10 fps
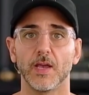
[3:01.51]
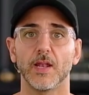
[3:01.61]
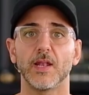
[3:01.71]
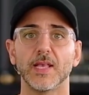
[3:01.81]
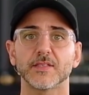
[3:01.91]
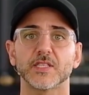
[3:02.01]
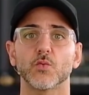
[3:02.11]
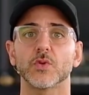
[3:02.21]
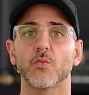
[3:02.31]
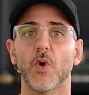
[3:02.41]
Lenses
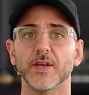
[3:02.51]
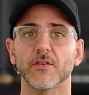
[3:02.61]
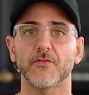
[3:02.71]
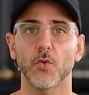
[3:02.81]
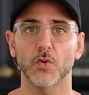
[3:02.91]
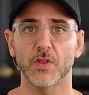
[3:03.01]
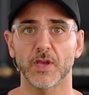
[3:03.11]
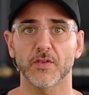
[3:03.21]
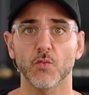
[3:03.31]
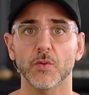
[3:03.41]
with wider focal
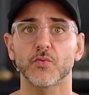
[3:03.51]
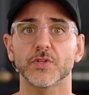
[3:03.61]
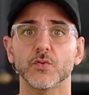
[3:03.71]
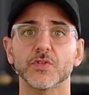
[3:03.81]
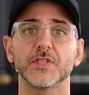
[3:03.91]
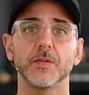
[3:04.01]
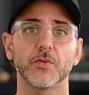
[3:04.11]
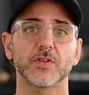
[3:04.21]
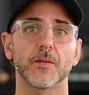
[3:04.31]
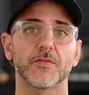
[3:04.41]
length will produce deeper
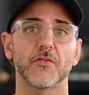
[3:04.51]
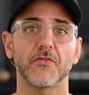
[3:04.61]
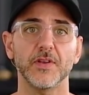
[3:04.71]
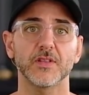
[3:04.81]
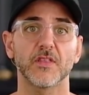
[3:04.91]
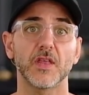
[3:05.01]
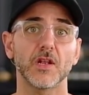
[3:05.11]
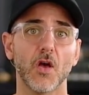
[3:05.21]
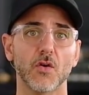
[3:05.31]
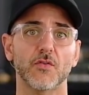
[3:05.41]
depth of field than
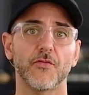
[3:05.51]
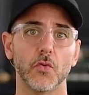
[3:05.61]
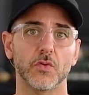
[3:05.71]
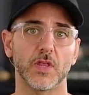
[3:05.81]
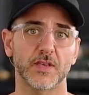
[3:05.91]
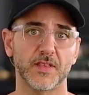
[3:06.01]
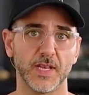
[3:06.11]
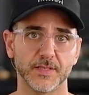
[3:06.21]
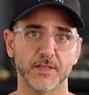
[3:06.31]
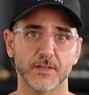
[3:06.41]
longer focal length
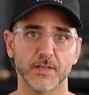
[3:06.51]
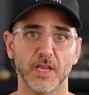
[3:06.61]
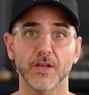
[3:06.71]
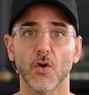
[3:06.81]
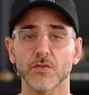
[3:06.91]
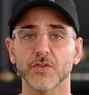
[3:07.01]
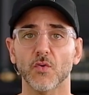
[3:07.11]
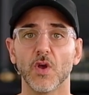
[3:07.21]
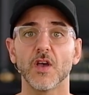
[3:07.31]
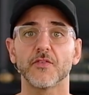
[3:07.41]
lenses, and also
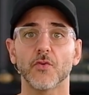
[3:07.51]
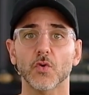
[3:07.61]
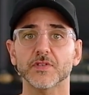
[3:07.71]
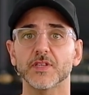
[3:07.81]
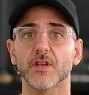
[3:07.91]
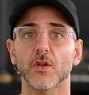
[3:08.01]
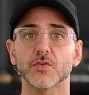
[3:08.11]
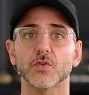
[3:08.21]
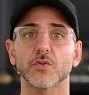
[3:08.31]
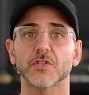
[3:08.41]
focusing close
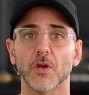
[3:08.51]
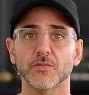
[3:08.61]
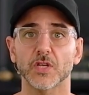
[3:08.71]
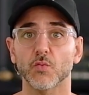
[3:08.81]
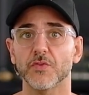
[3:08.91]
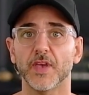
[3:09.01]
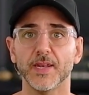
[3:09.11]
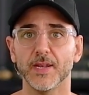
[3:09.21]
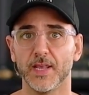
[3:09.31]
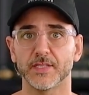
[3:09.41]
to a subject with
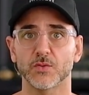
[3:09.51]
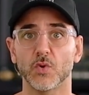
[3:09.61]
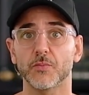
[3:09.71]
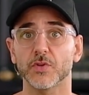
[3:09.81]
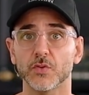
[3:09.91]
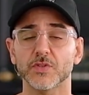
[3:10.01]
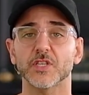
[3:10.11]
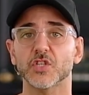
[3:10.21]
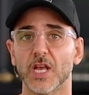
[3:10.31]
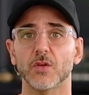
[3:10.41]
any lens will produce a
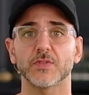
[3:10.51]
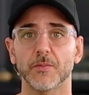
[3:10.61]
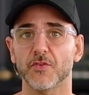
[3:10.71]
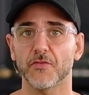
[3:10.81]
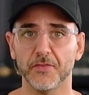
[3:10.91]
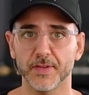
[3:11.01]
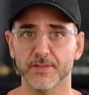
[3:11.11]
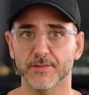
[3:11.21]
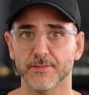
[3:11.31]
shallow depth of field.